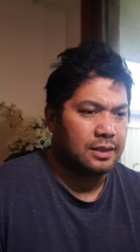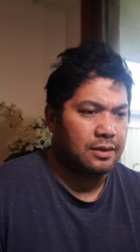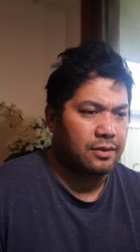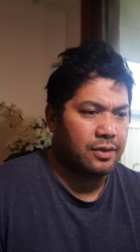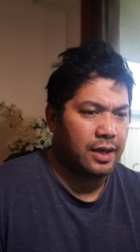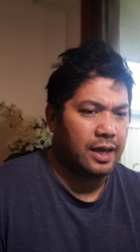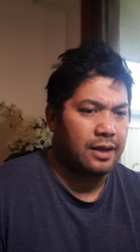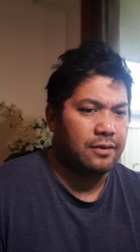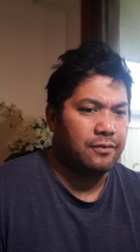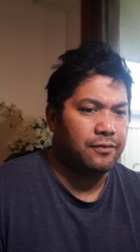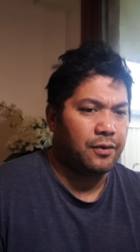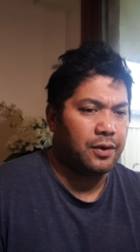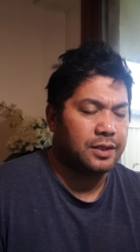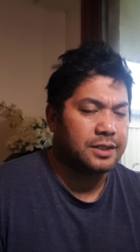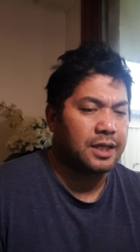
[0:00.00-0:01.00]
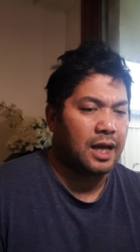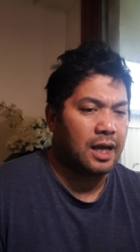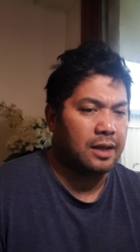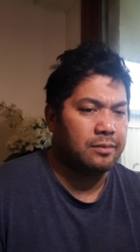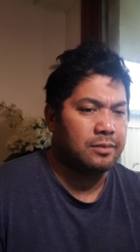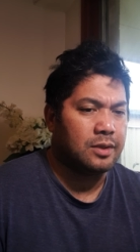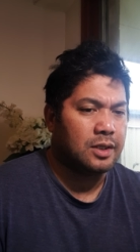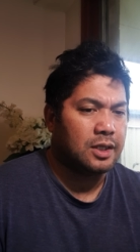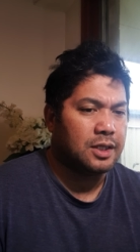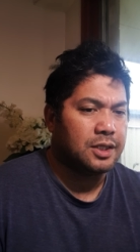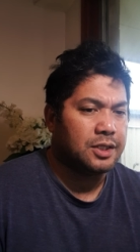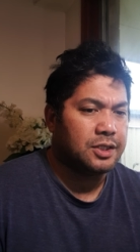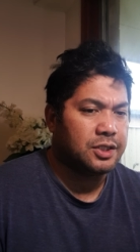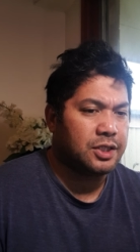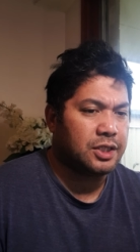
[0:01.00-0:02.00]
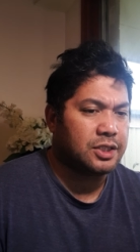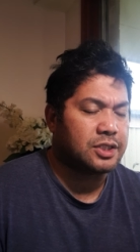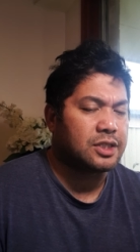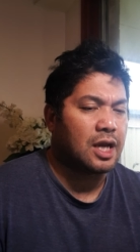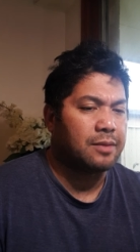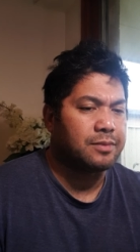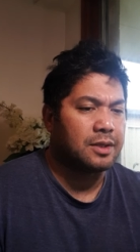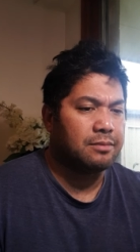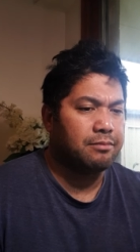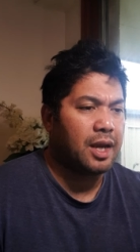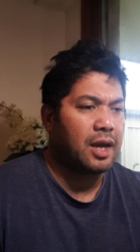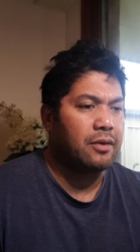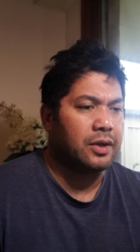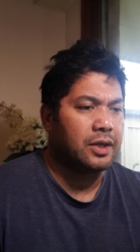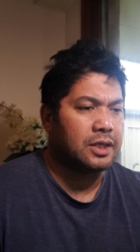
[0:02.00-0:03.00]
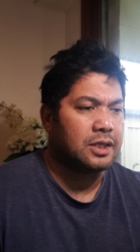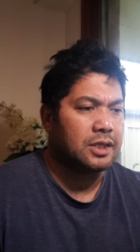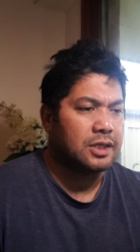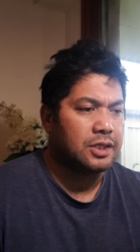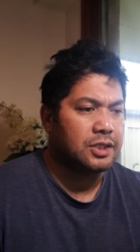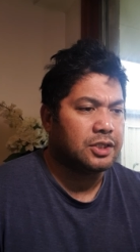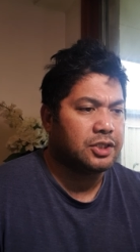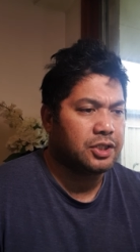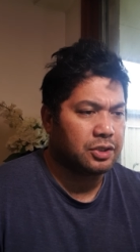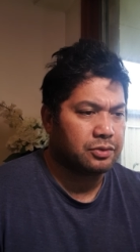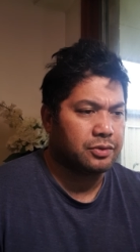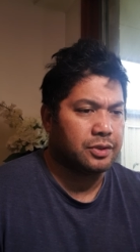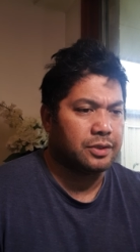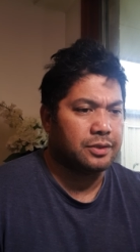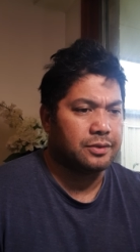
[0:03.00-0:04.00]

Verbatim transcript: Then, for a time, she stopped bearing children.